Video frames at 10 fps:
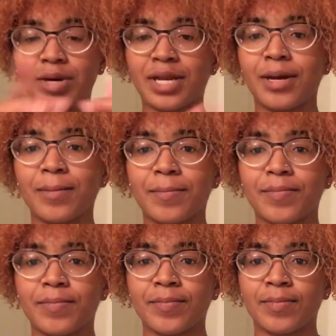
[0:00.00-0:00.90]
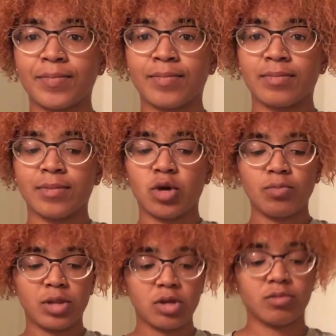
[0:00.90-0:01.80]
But um
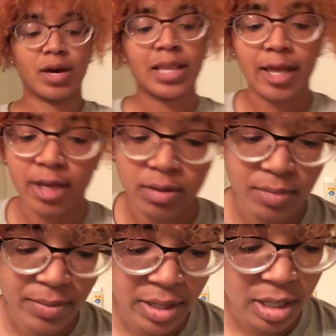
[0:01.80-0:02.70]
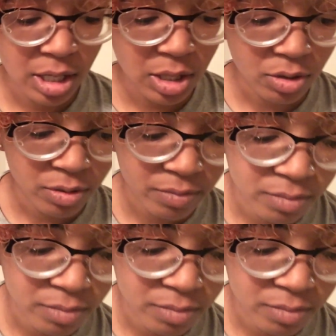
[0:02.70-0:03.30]
hope you do. I like them. I mean, you know,